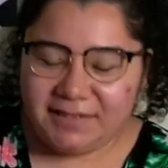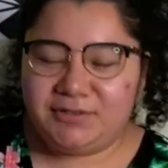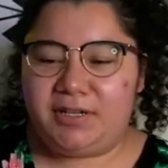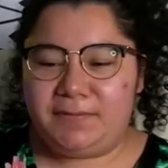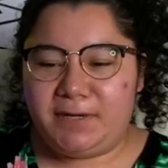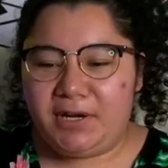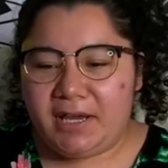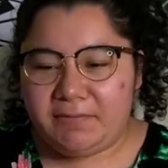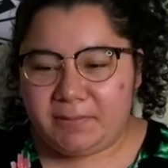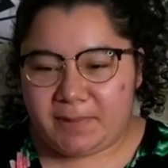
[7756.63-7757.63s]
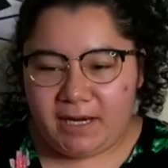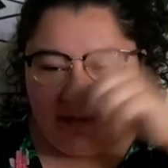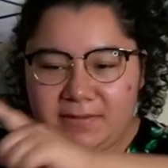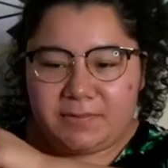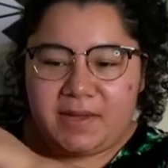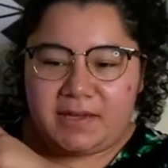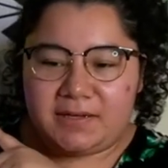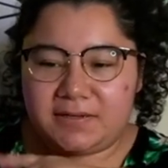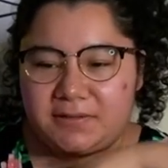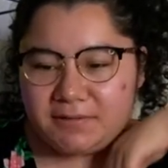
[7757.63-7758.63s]
Did I forget I have the paintings back
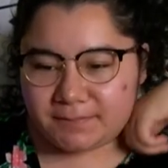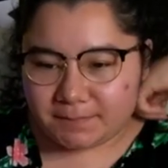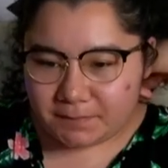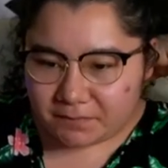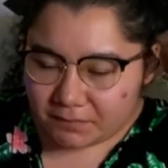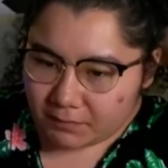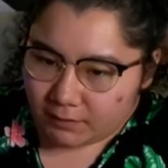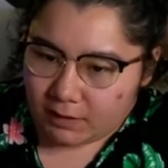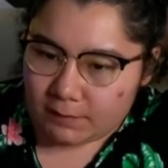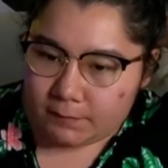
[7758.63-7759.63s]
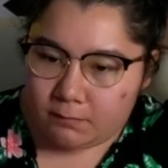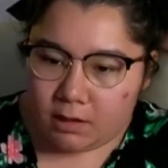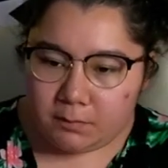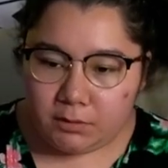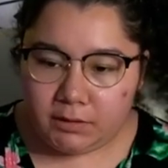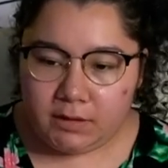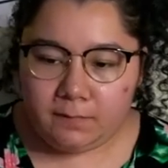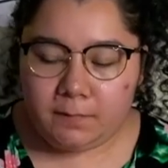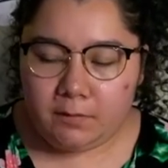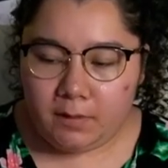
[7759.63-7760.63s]
here? If you want more
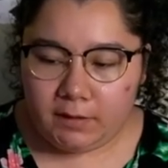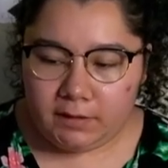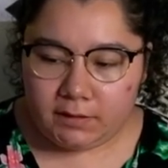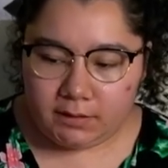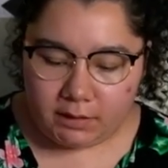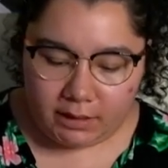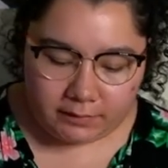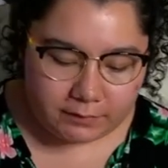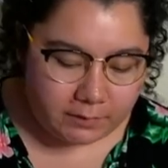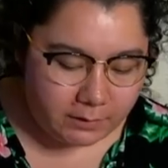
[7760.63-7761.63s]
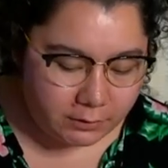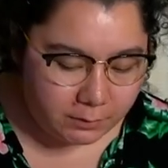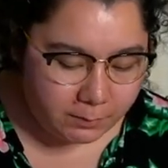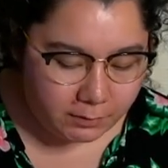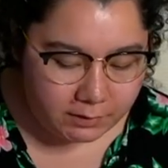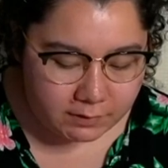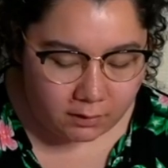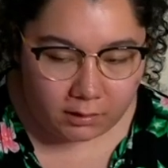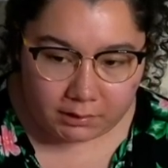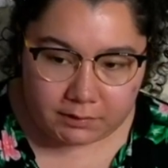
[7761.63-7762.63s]
info on it, exclamation point
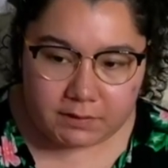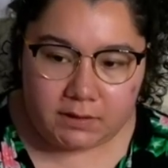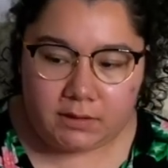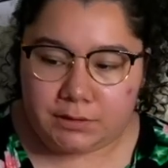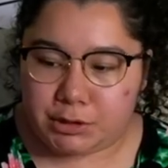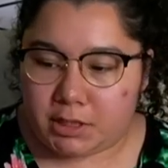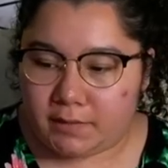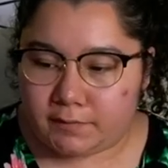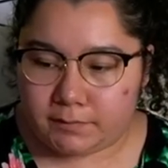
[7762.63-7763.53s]
art in chat.